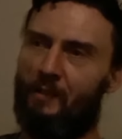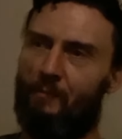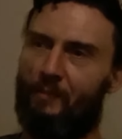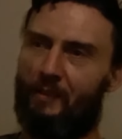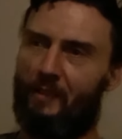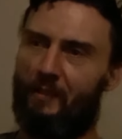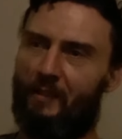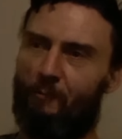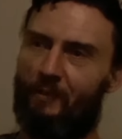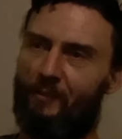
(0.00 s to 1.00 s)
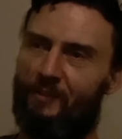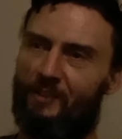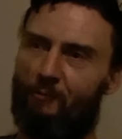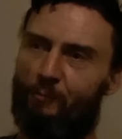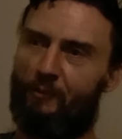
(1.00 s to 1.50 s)
But yeah, anyway, they're easy
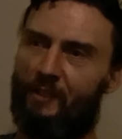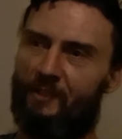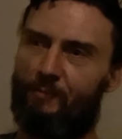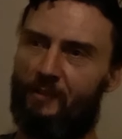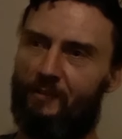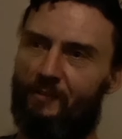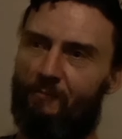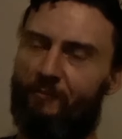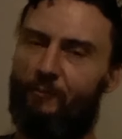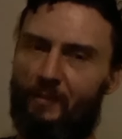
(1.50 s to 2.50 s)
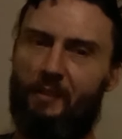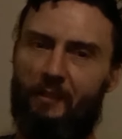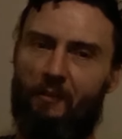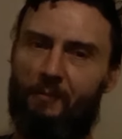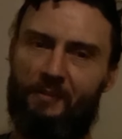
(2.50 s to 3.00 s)
to replace because, well, for me they
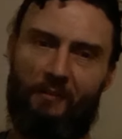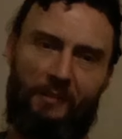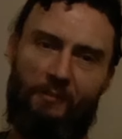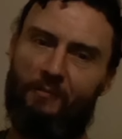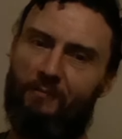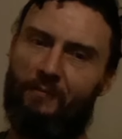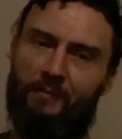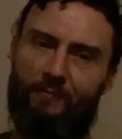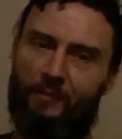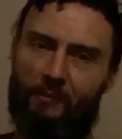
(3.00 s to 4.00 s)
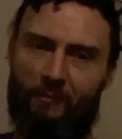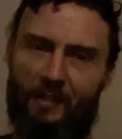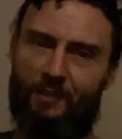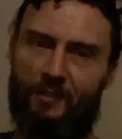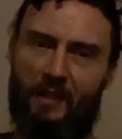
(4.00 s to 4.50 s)
are. Because all I do for the
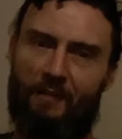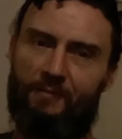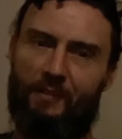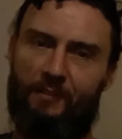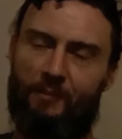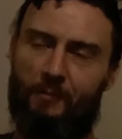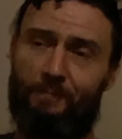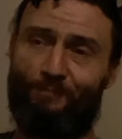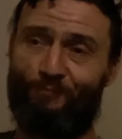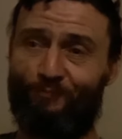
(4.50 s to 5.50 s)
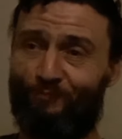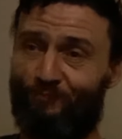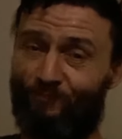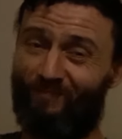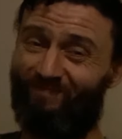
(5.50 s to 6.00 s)
crankshaft sensor,
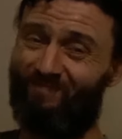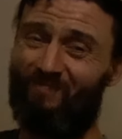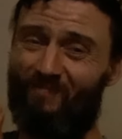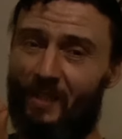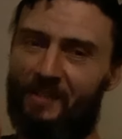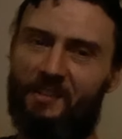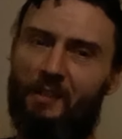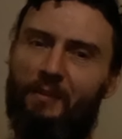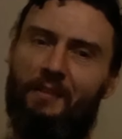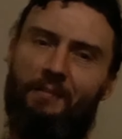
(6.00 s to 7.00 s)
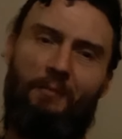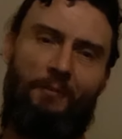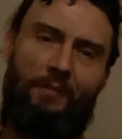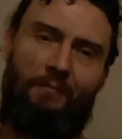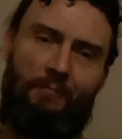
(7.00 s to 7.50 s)
it's going to be the
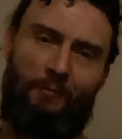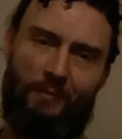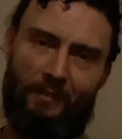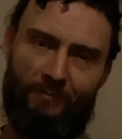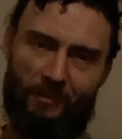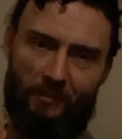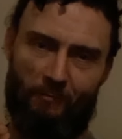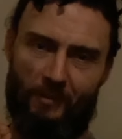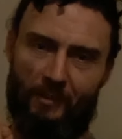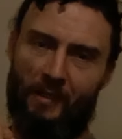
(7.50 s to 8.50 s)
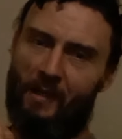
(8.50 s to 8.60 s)
more difficult one.